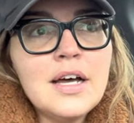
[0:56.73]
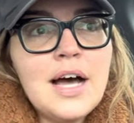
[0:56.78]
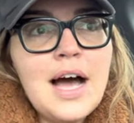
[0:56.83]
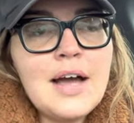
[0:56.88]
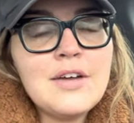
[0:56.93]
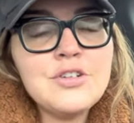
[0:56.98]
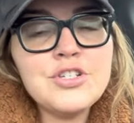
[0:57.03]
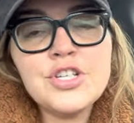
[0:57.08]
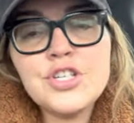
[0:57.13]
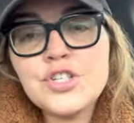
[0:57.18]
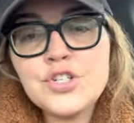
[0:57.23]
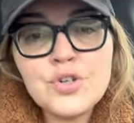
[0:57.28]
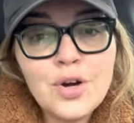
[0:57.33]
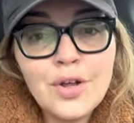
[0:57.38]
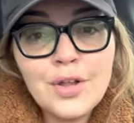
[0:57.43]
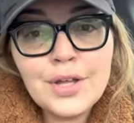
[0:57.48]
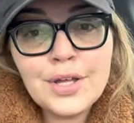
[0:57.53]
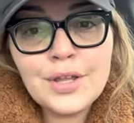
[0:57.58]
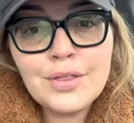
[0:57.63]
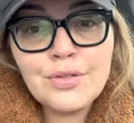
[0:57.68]
I was just
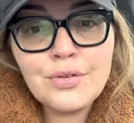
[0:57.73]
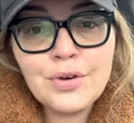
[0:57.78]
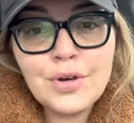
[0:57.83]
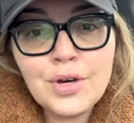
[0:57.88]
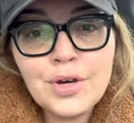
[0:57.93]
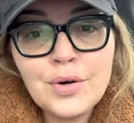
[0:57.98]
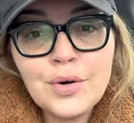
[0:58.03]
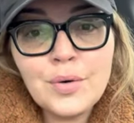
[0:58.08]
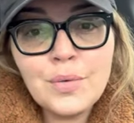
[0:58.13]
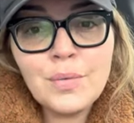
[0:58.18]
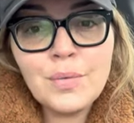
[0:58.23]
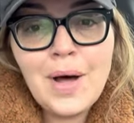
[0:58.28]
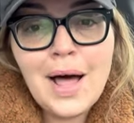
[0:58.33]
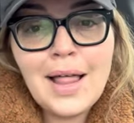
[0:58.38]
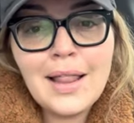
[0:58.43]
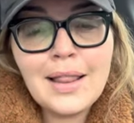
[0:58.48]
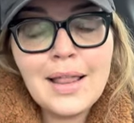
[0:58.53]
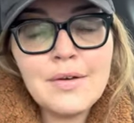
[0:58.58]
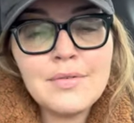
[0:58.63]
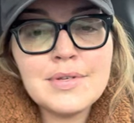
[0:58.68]
scrolling through
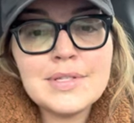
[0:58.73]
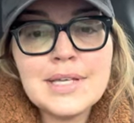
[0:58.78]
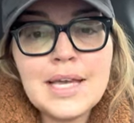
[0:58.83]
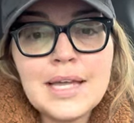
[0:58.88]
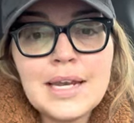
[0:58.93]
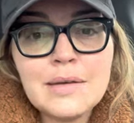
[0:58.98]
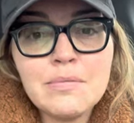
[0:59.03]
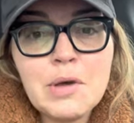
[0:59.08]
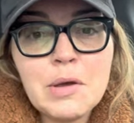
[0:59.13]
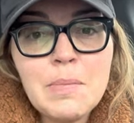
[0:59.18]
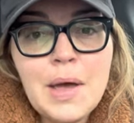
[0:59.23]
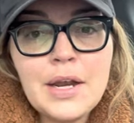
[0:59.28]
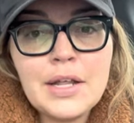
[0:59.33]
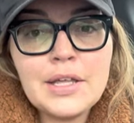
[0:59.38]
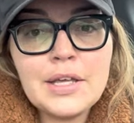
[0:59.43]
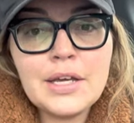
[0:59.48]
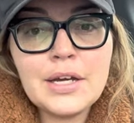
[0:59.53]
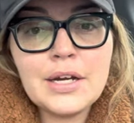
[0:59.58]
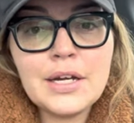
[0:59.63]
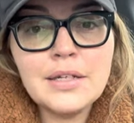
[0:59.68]
while I was getting my
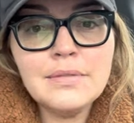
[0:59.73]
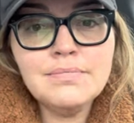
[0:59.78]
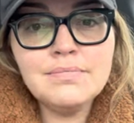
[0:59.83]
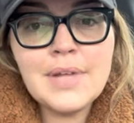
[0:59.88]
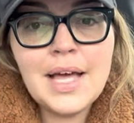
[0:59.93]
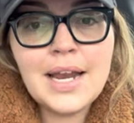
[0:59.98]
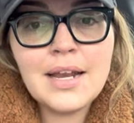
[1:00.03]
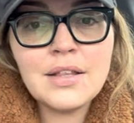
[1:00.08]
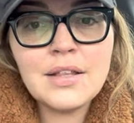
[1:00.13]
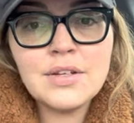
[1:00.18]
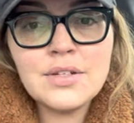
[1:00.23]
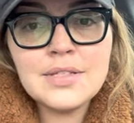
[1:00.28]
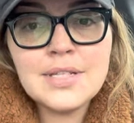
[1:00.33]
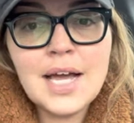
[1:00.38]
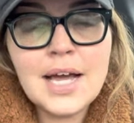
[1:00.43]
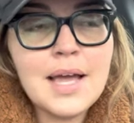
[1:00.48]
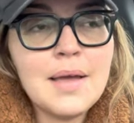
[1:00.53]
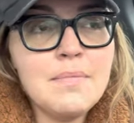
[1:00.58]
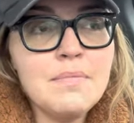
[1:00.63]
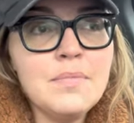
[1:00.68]
pedicure, had a little
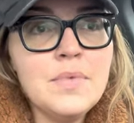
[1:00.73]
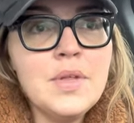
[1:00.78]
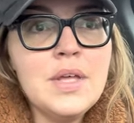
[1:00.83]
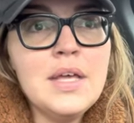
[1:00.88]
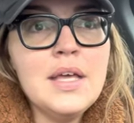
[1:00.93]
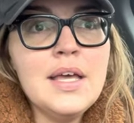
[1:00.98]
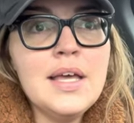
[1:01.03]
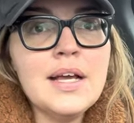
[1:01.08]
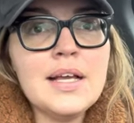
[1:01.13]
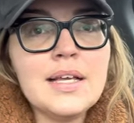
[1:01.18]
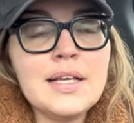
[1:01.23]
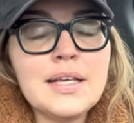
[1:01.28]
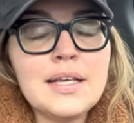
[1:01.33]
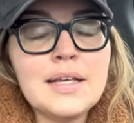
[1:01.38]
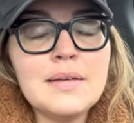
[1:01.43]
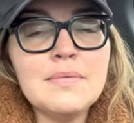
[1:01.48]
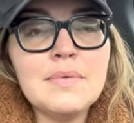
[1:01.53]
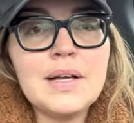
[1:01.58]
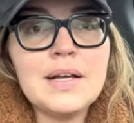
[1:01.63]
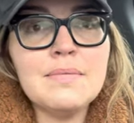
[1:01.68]
time.
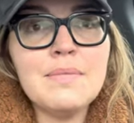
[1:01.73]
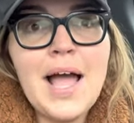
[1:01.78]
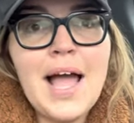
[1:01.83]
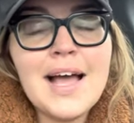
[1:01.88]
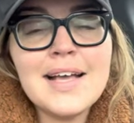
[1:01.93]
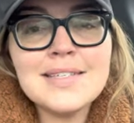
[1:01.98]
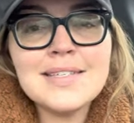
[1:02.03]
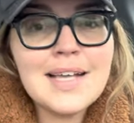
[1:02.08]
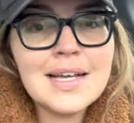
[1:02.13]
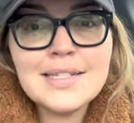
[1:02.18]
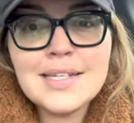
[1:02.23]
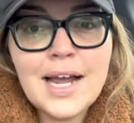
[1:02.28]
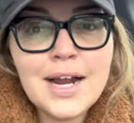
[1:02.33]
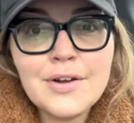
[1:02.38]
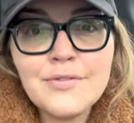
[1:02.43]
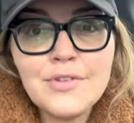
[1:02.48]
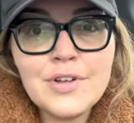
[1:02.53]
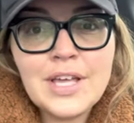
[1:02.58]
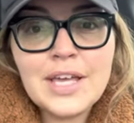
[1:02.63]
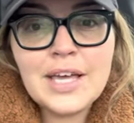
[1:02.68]
My eyes got tired
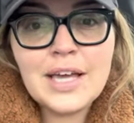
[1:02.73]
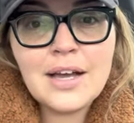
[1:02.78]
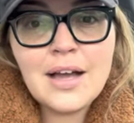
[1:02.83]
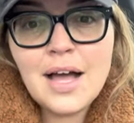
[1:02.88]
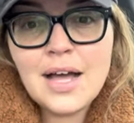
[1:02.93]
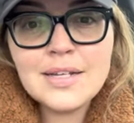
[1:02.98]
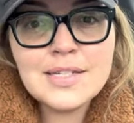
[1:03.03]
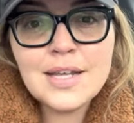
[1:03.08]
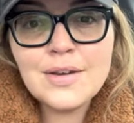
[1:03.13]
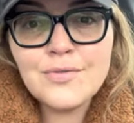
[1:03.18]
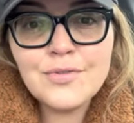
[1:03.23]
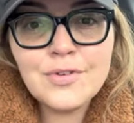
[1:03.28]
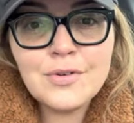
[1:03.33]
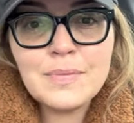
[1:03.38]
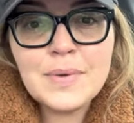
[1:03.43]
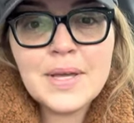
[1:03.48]
of looking at content from